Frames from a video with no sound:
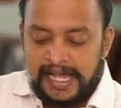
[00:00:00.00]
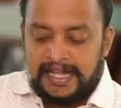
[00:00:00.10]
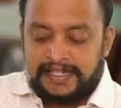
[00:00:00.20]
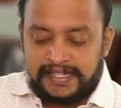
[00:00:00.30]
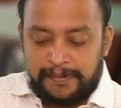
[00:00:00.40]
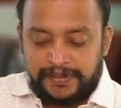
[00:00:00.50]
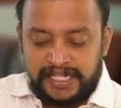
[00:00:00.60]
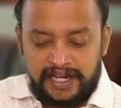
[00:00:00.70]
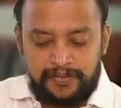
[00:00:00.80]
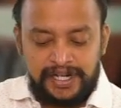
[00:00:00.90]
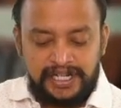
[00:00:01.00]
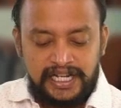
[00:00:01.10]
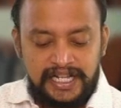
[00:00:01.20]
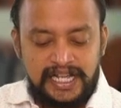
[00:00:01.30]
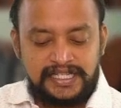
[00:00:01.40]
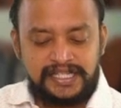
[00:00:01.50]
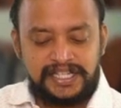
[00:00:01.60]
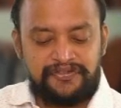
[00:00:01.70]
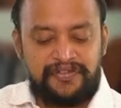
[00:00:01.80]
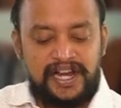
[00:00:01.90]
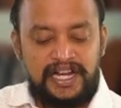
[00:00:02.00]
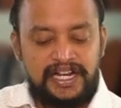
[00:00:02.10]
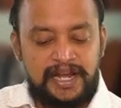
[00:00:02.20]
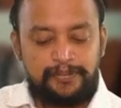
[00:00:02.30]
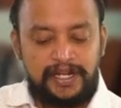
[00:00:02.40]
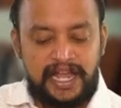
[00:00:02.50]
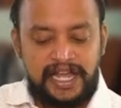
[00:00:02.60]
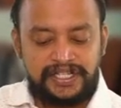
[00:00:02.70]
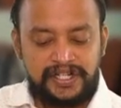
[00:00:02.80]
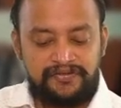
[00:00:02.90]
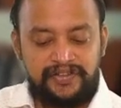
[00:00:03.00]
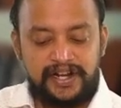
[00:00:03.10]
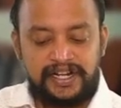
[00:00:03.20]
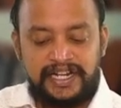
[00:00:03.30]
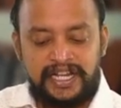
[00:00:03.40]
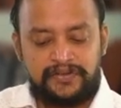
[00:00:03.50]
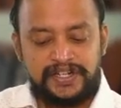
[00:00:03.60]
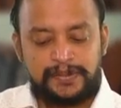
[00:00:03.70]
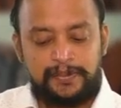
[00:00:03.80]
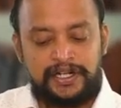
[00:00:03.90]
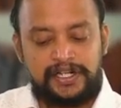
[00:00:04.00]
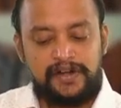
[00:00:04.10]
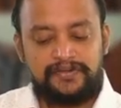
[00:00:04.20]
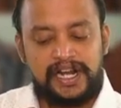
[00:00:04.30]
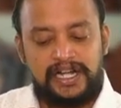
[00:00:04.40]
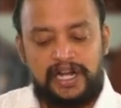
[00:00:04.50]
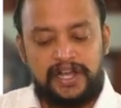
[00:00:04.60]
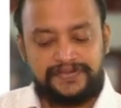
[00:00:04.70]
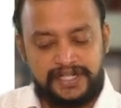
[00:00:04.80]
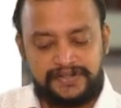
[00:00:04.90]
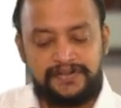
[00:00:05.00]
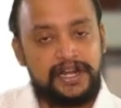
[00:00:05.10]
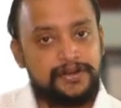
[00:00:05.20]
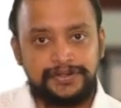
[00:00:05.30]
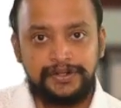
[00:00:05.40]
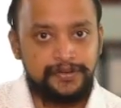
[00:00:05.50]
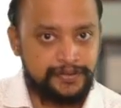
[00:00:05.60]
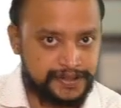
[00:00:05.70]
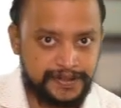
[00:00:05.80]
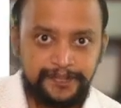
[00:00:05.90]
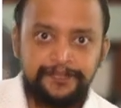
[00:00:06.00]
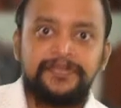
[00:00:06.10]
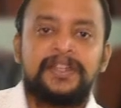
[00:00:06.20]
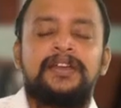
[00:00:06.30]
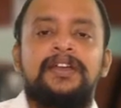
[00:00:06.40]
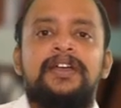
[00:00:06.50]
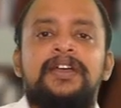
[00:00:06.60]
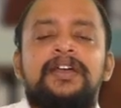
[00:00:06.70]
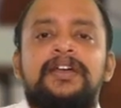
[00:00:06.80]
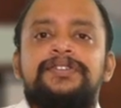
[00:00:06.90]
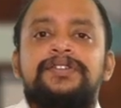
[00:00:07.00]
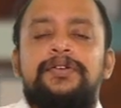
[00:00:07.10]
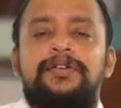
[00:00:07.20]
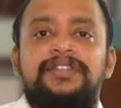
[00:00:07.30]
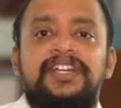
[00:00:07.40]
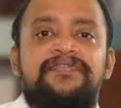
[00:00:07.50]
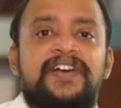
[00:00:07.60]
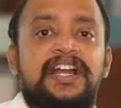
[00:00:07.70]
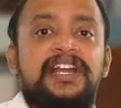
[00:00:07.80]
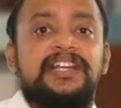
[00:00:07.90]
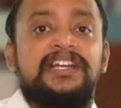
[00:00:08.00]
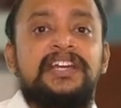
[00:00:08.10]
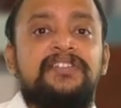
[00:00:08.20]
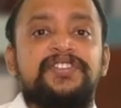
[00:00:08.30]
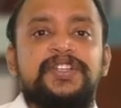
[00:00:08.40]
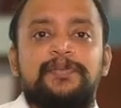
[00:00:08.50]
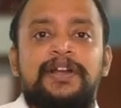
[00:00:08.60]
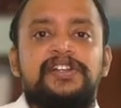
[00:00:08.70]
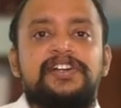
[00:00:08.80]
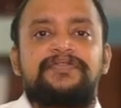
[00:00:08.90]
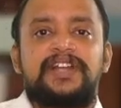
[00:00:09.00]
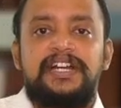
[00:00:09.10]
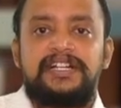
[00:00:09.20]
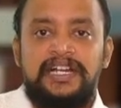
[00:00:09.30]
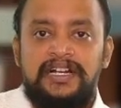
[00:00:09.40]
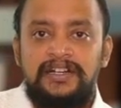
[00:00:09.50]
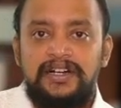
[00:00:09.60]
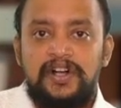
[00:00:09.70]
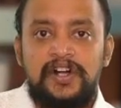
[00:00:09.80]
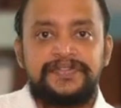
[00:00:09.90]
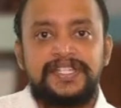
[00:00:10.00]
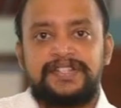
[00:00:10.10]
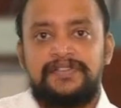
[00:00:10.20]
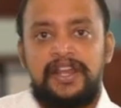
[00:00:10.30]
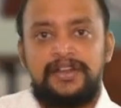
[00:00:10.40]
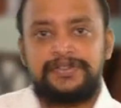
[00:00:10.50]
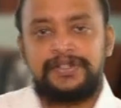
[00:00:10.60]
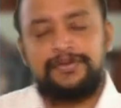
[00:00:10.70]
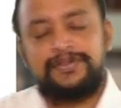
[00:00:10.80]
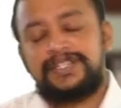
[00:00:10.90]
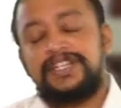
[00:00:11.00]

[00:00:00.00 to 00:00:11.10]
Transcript: Subsequently, the SSC filed an application for relinquishment of title of such warehoused goods. So they filed a relinquishment of title of such warehoused goods.